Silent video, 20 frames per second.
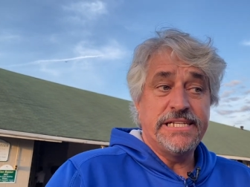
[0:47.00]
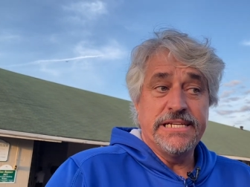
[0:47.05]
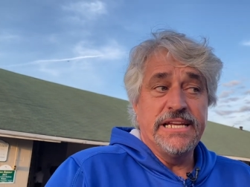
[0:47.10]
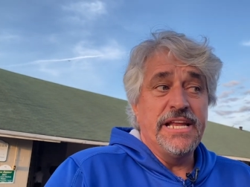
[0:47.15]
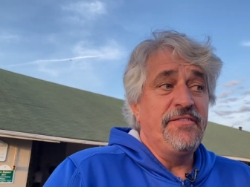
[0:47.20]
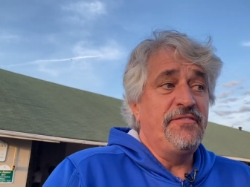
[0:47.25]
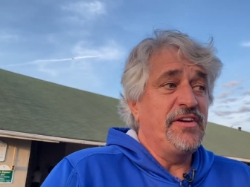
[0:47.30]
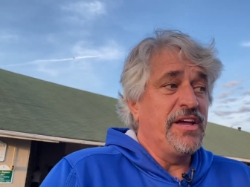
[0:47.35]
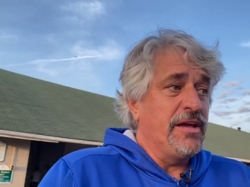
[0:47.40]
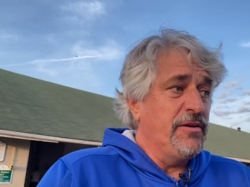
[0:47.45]

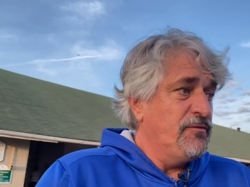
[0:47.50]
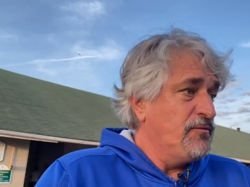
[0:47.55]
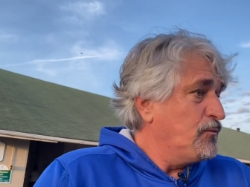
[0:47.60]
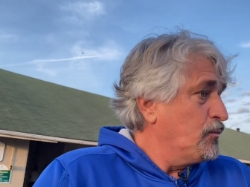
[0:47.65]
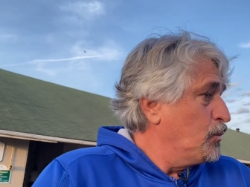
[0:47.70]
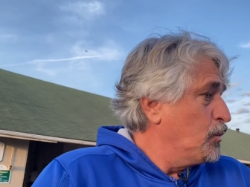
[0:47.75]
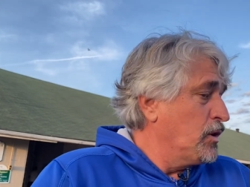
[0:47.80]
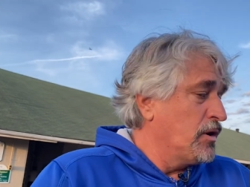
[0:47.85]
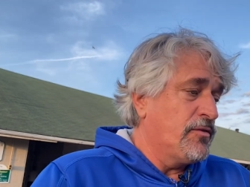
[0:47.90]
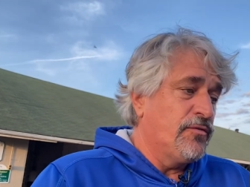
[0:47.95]
Significant
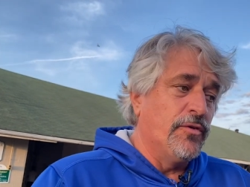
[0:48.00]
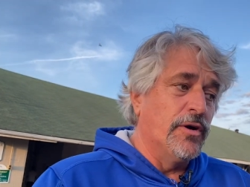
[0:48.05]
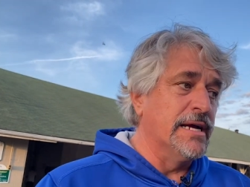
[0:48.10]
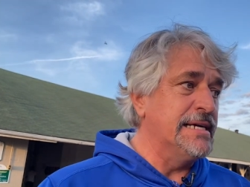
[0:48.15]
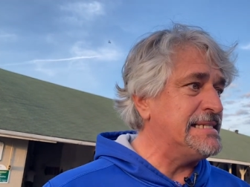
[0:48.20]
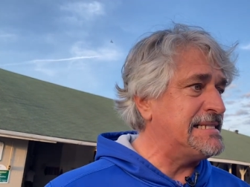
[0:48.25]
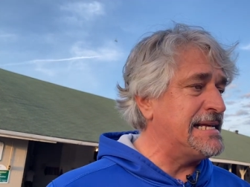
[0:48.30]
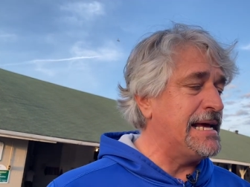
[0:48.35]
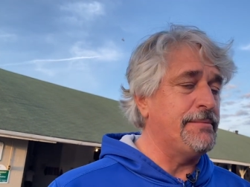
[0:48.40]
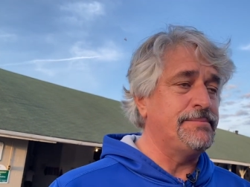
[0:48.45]
work for
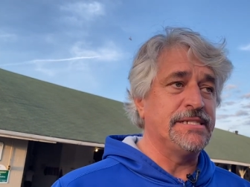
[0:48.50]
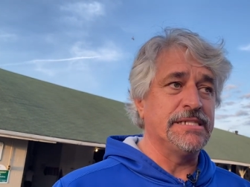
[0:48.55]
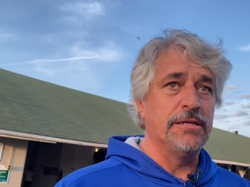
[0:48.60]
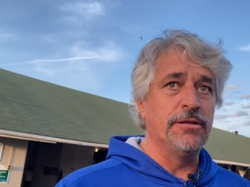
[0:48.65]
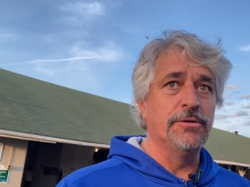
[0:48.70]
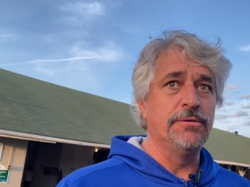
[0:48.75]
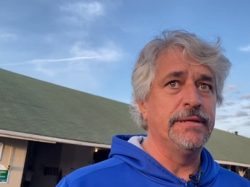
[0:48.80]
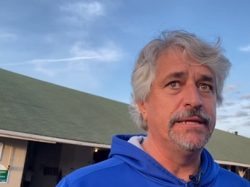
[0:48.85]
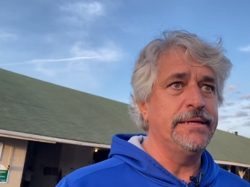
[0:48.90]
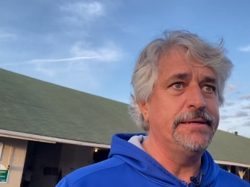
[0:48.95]
us,
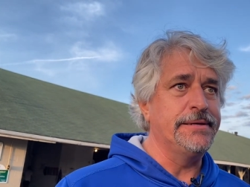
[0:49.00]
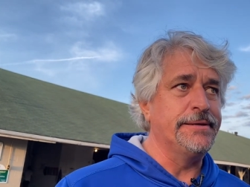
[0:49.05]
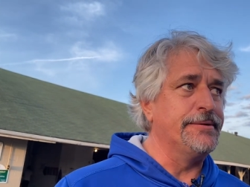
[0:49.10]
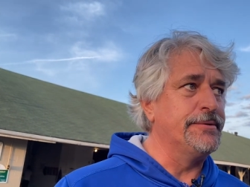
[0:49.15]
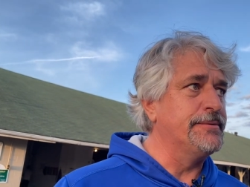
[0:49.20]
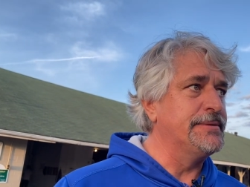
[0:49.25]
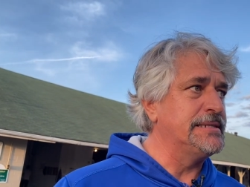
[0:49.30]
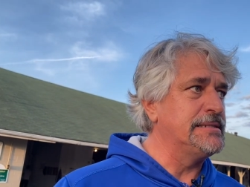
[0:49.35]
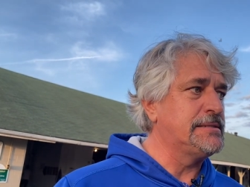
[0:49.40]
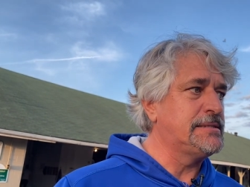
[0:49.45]
absolutely. You
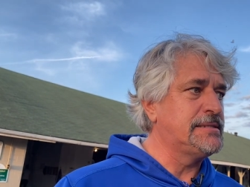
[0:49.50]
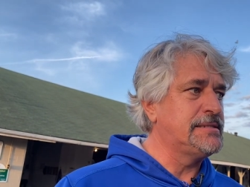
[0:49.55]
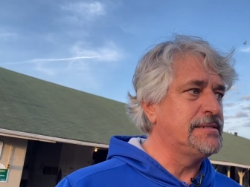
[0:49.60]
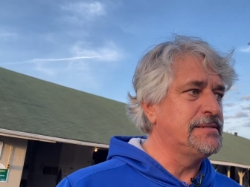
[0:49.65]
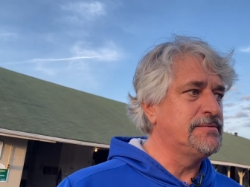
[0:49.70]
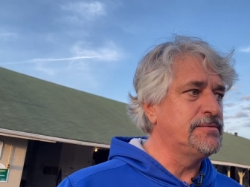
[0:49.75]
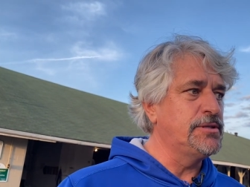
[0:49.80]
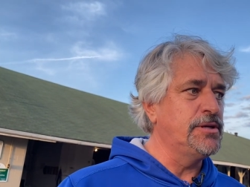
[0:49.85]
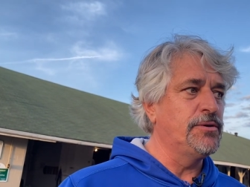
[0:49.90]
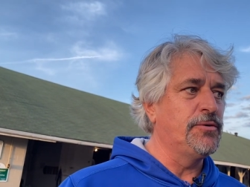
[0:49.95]
know, it's
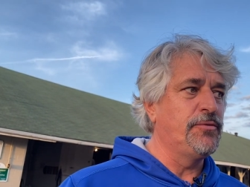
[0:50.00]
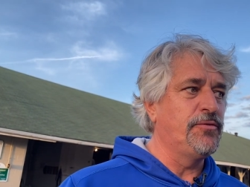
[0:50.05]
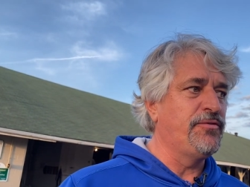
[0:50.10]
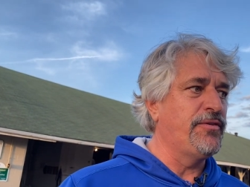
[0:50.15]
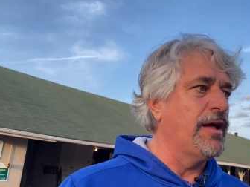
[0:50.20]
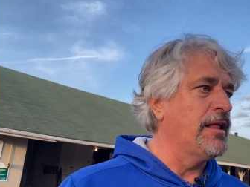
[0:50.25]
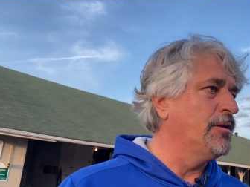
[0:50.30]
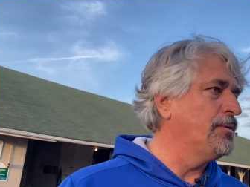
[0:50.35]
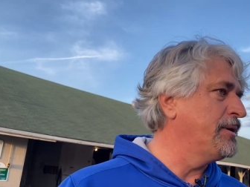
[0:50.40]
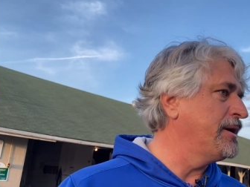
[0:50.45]

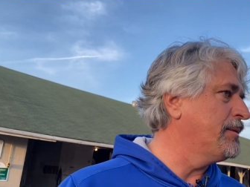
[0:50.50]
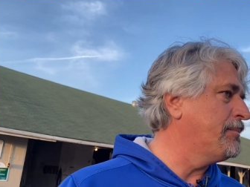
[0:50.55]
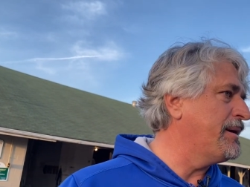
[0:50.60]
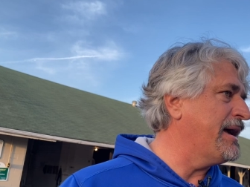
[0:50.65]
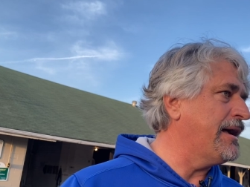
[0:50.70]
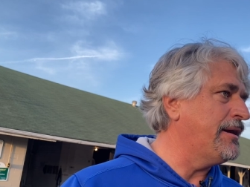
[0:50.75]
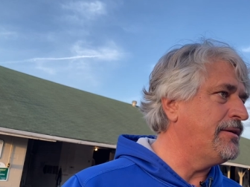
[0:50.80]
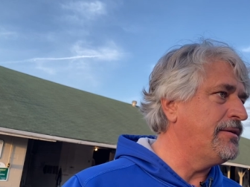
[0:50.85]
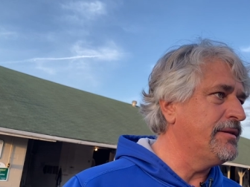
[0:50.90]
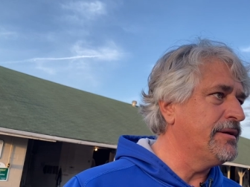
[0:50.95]
following a
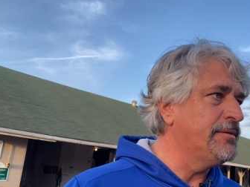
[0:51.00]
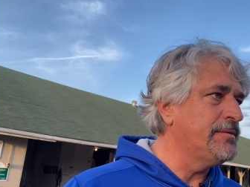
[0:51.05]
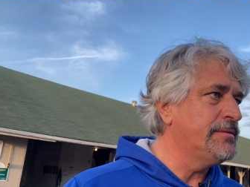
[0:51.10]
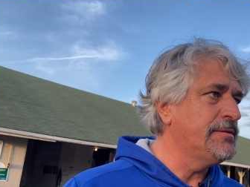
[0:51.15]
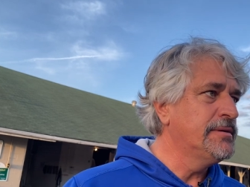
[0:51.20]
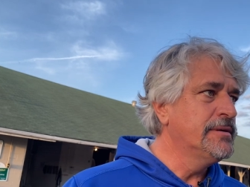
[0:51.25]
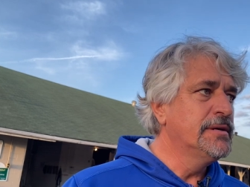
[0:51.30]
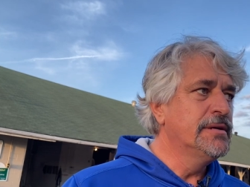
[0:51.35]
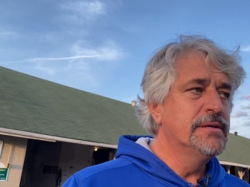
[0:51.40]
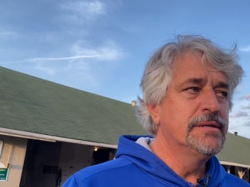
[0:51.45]
pattern that
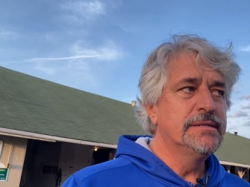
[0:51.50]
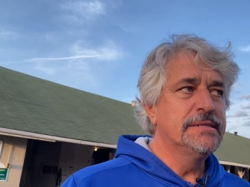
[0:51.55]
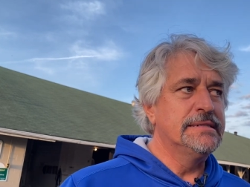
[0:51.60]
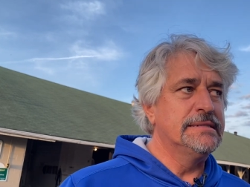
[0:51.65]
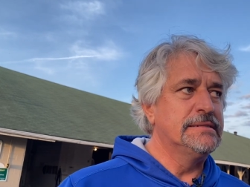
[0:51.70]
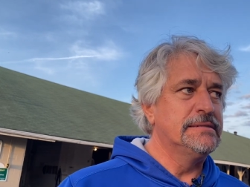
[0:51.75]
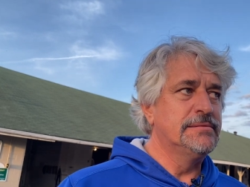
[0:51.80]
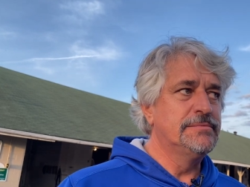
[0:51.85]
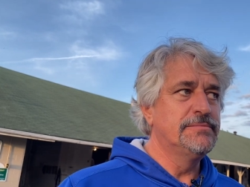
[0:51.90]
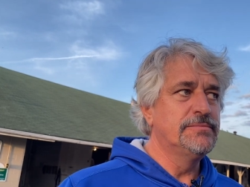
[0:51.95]

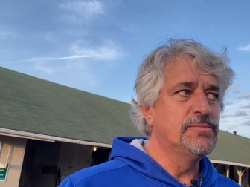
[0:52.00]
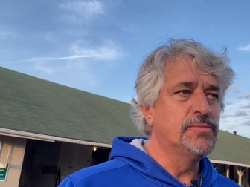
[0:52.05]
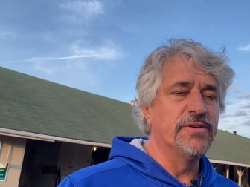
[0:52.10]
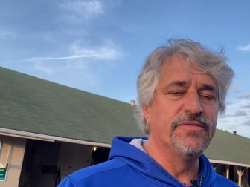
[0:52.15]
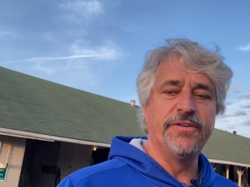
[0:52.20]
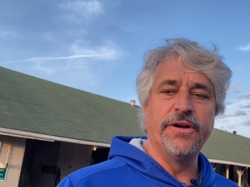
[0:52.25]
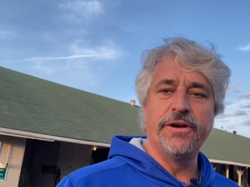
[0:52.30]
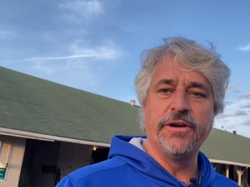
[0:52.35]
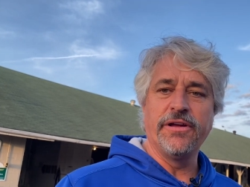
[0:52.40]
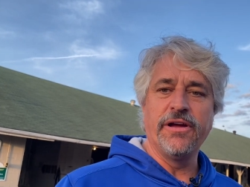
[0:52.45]
we're
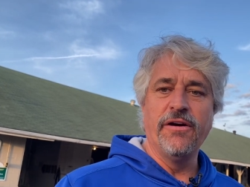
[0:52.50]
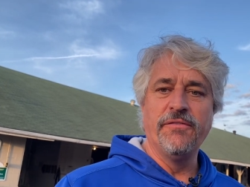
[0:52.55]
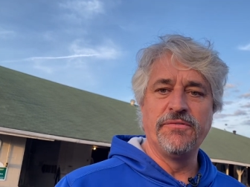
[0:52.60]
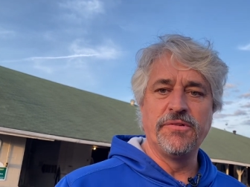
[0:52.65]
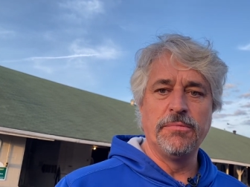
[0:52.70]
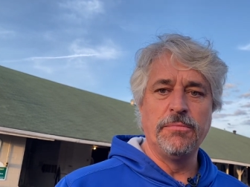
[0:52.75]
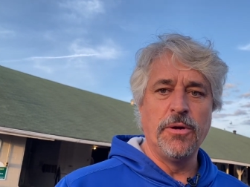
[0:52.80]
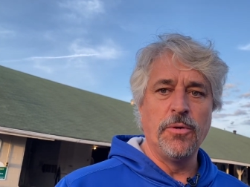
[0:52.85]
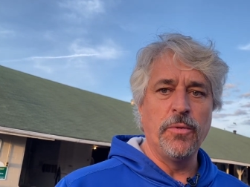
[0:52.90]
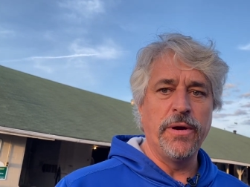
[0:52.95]
very
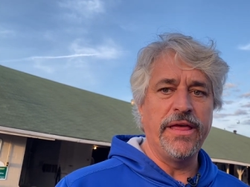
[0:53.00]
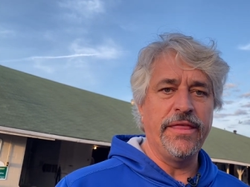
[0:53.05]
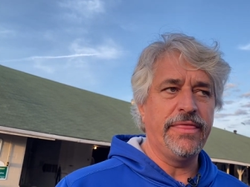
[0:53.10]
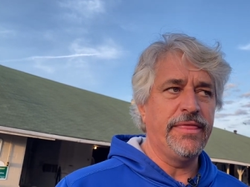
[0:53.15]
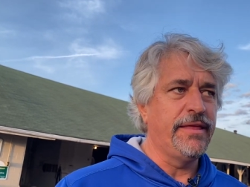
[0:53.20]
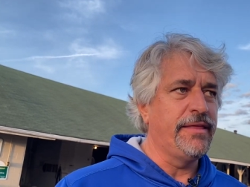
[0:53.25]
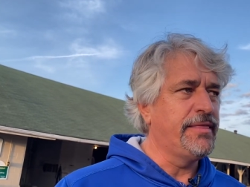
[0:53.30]
comfortable with.